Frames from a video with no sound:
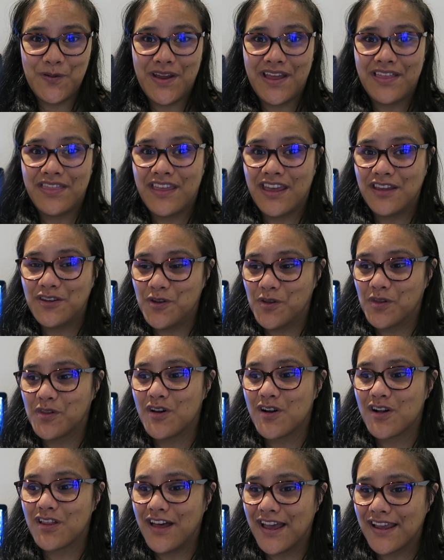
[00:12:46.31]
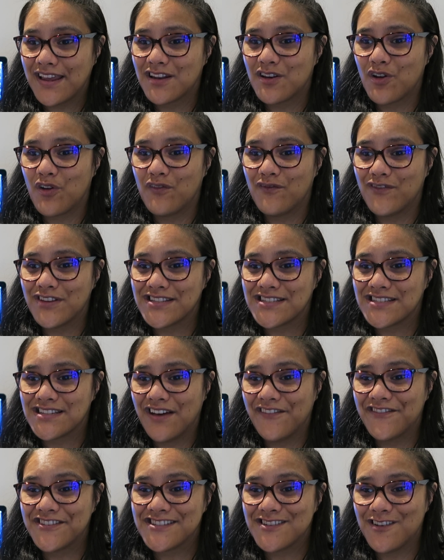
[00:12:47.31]
and that you look like an
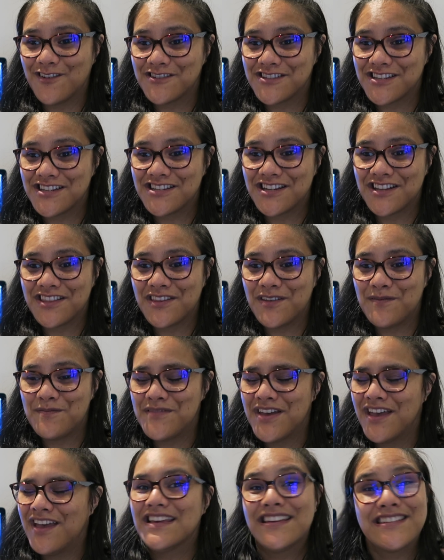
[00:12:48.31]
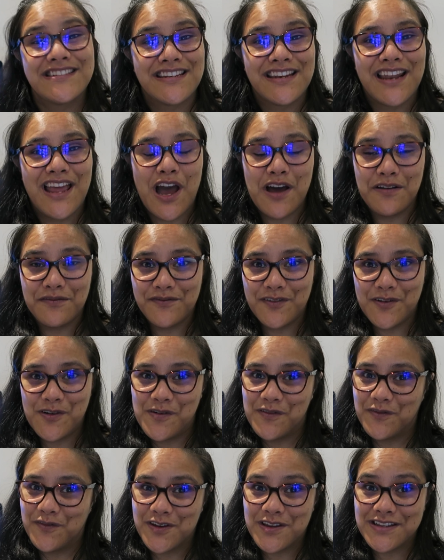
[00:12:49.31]
overstuffed sausage in them isn't
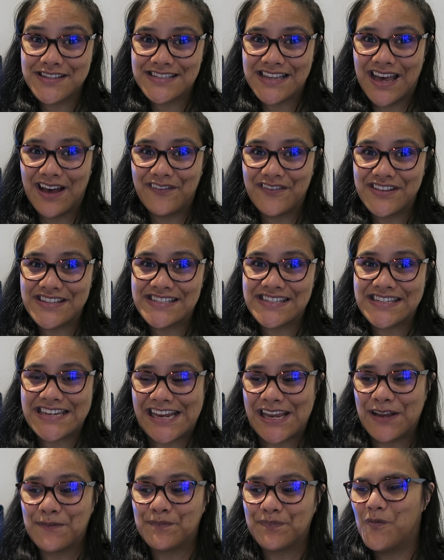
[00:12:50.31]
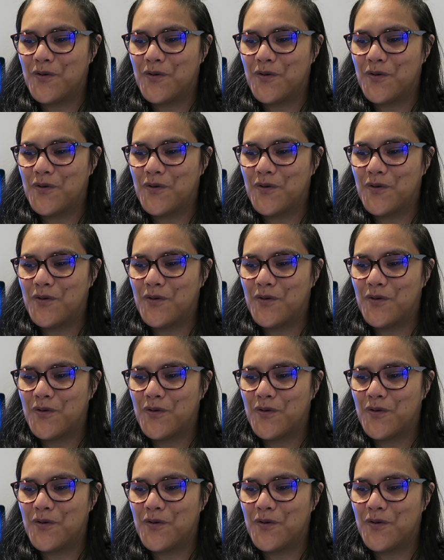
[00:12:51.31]
helpful for your self esteem.